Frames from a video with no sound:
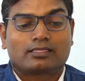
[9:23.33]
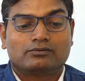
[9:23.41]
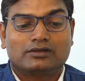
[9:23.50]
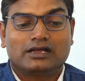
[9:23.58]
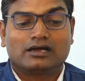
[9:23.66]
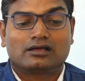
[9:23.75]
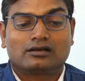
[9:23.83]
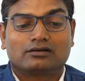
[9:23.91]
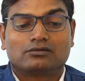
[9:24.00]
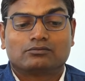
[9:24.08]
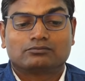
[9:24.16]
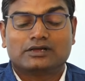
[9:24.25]
where
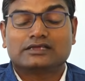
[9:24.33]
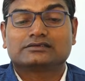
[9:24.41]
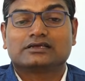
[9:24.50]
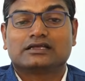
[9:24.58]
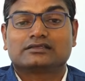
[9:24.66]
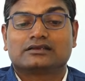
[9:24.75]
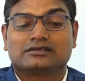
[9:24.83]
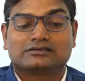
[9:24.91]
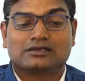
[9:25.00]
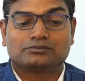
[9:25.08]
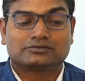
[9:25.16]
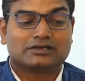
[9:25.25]
message
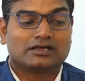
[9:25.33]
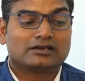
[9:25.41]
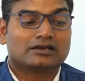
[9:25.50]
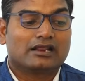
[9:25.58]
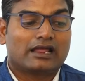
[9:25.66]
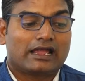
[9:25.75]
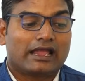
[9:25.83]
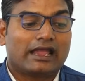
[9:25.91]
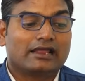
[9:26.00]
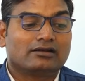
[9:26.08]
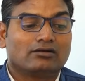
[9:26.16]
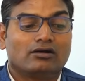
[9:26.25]
reception
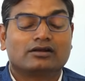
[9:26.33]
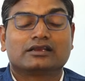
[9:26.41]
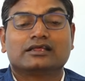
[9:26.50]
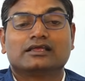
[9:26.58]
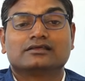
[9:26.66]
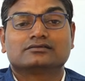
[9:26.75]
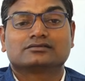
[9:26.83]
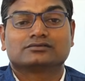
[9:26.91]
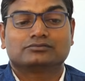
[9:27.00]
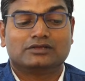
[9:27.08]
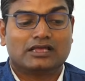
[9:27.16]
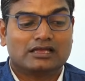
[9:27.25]
and audience
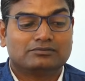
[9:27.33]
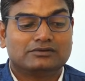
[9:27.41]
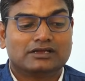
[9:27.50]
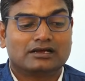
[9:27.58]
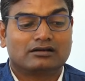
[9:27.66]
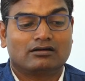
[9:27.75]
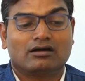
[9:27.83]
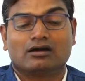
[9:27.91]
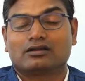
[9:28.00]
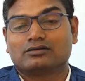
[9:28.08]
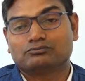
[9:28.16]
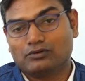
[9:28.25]
behavior
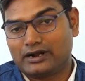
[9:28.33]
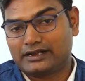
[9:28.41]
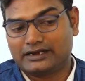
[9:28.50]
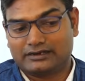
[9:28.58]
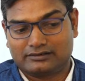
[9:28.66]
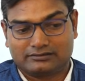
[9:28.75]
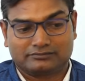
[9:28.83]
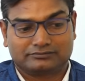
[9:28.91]
are important.